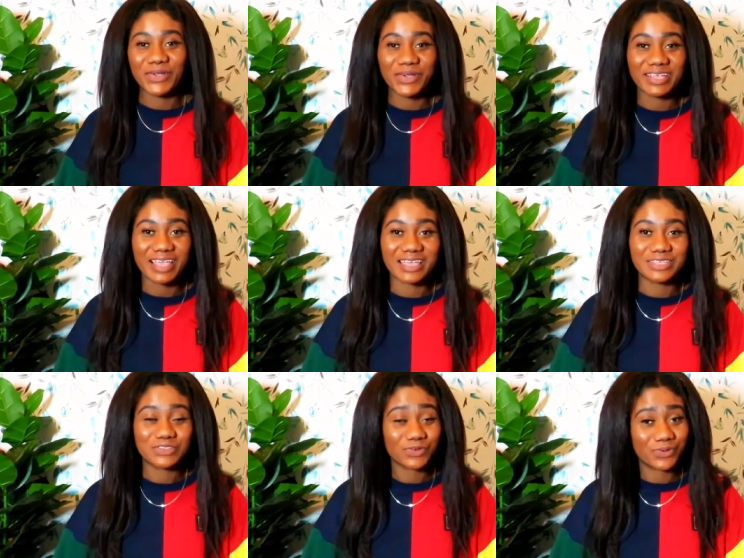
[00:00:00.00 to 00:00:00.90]
Okay,
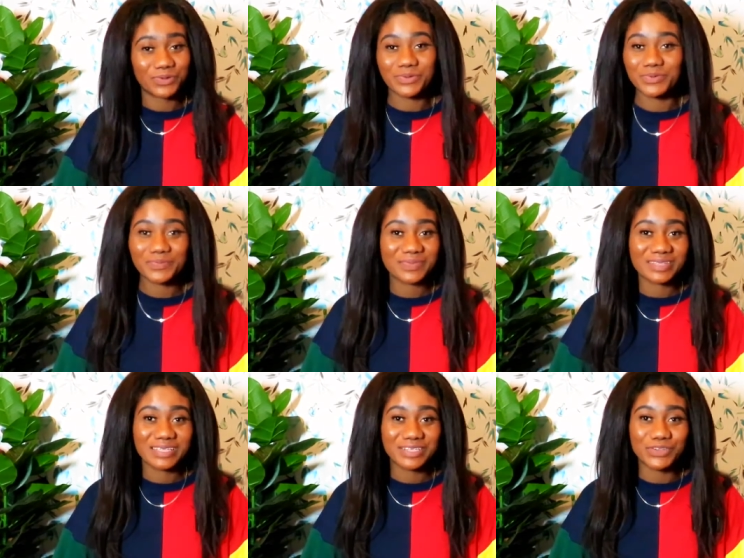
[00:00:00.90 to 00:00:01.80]
so
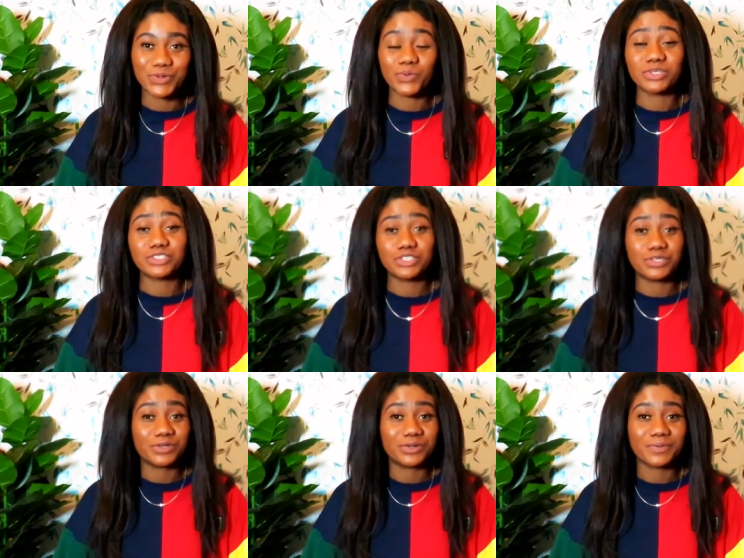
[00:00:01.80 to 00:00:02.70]
you know what to
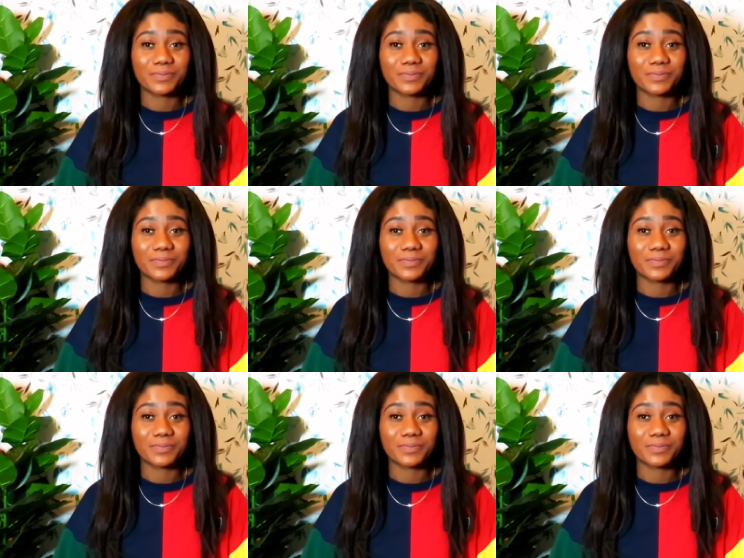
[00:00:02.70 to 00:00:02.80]
do.